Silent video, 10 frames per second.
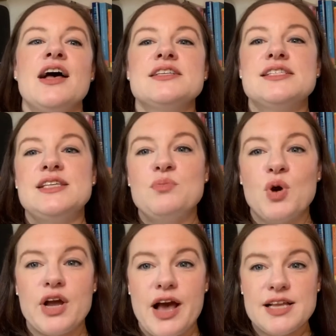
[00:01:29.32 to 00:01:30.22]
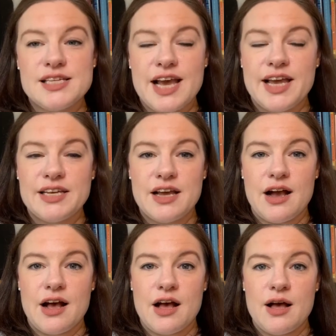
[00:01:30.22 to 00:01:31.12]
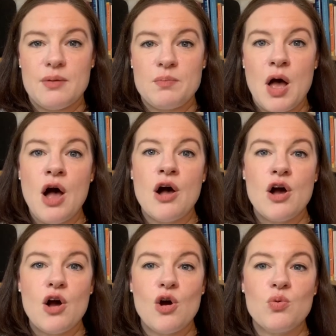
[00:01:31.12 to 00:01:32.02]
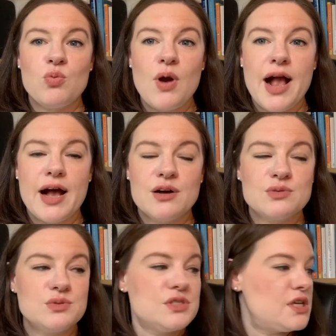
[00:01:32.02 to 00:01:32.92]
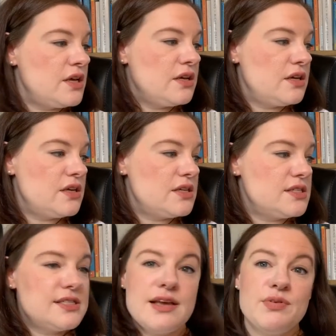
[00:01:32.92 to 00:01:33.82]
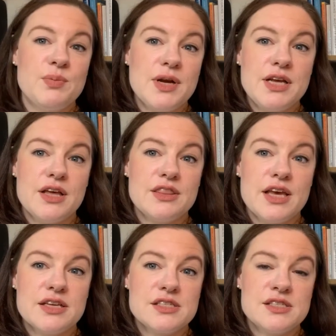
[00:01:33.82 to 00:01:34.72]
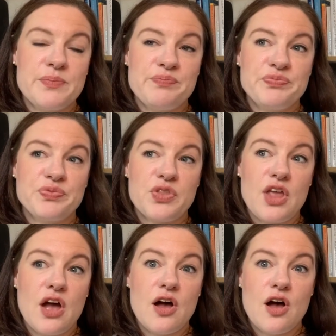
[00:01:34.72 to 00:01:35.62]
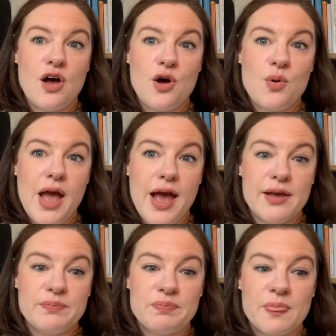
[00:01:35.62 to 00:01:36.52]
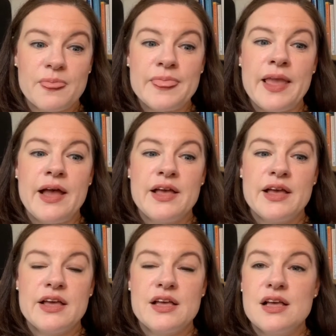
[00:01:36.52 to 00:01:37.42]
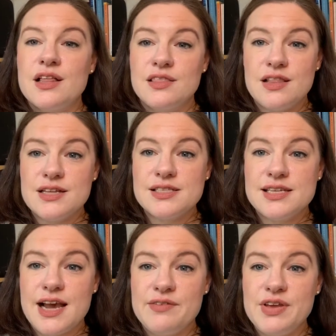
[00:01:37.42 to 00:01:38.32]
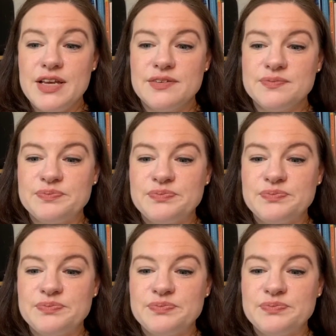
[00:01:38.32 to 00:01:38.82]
see more content around saving money on things. Okay, let's dive in.